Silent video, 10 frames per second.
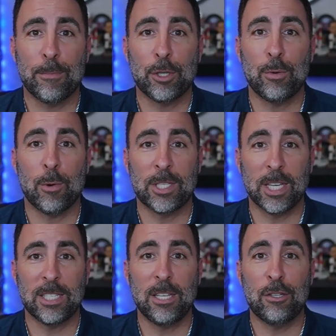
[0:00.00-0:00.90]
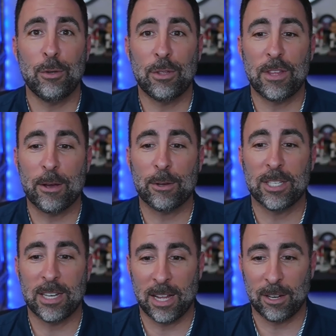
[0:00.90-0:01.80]
but you owe sixty-two
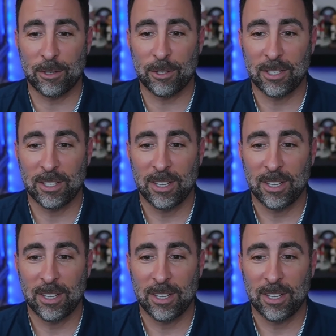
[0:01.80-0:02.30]
thousand dollars